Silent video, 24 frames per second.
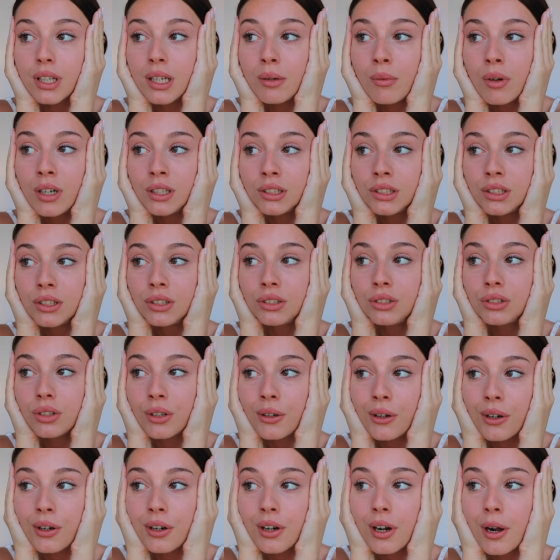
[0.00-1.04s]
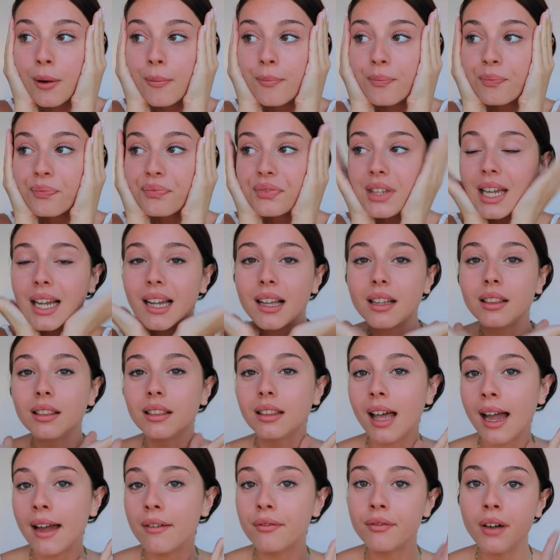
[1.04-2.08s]
really wanted to do like a
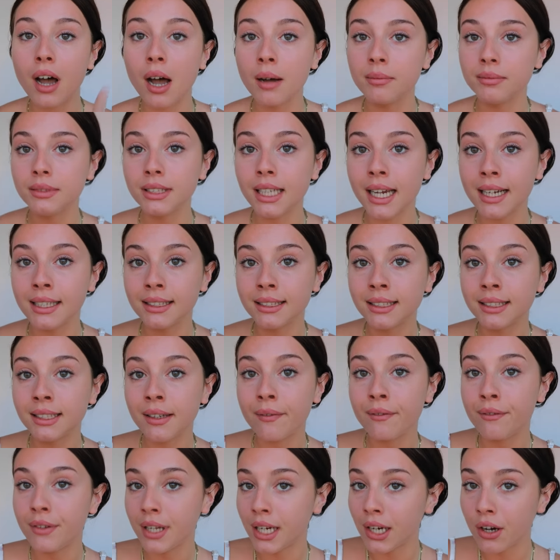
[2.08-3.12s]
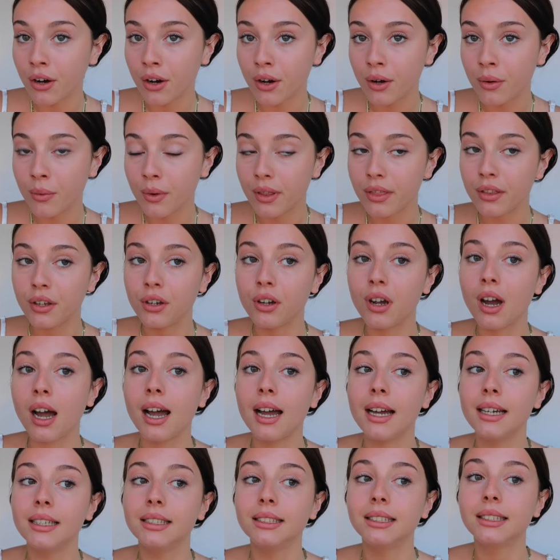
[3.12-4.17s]
life updates video with you
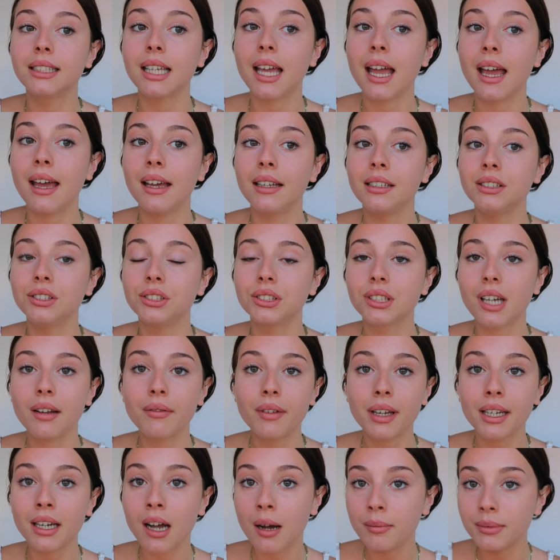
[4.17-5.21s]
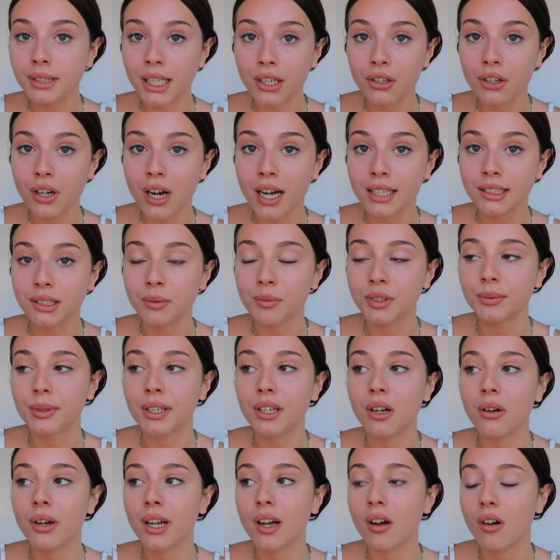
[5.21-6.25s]
guys and just kind of like update you guys on what's
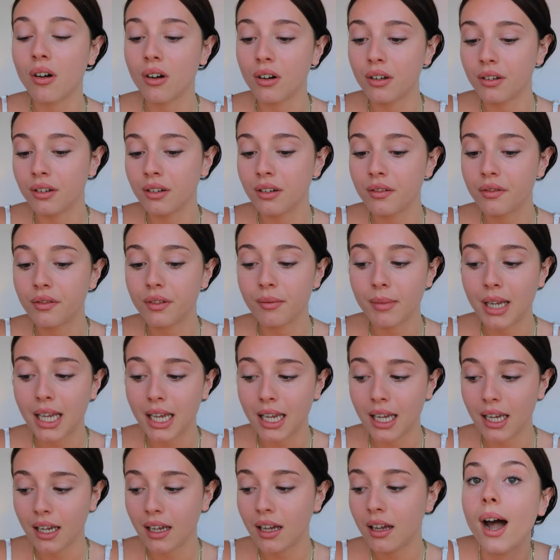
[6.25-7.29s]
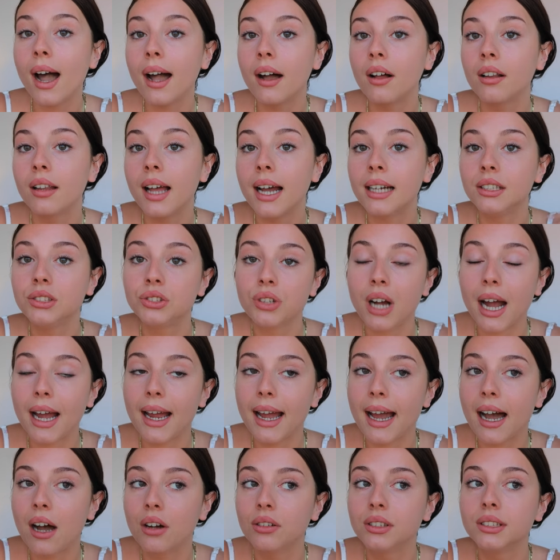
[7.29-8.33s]
been going on for me while I try
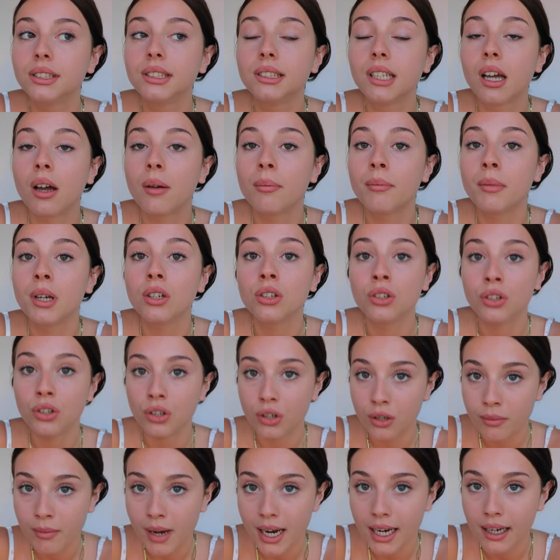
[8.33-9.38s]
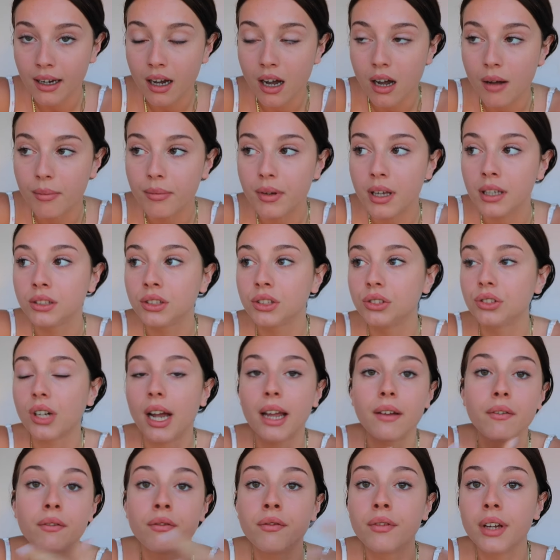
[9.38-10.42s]
out some new makeup to
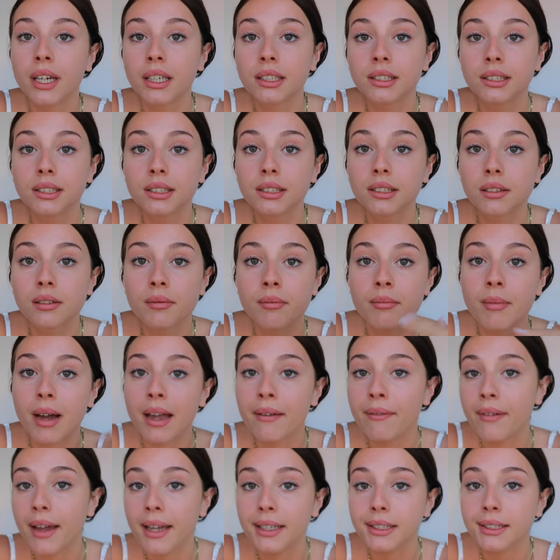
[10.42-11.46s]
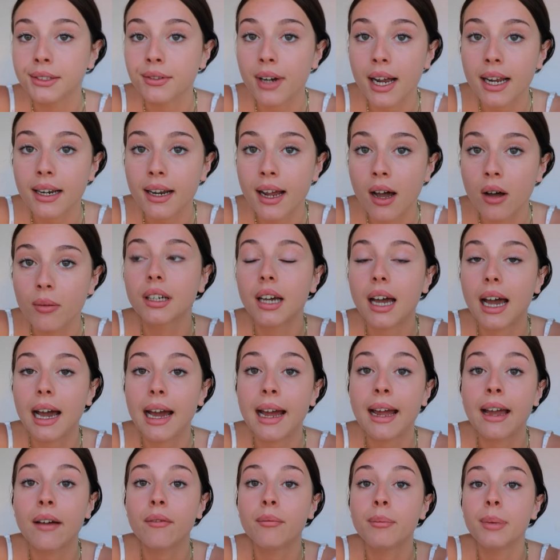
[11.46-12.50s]
try and fix my face right now.
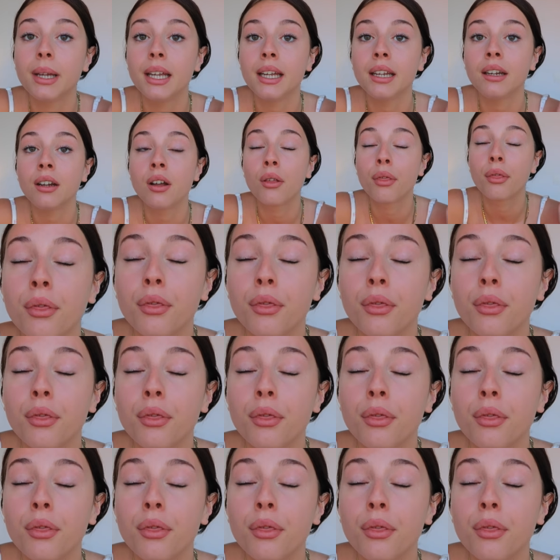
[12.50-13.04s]
I have been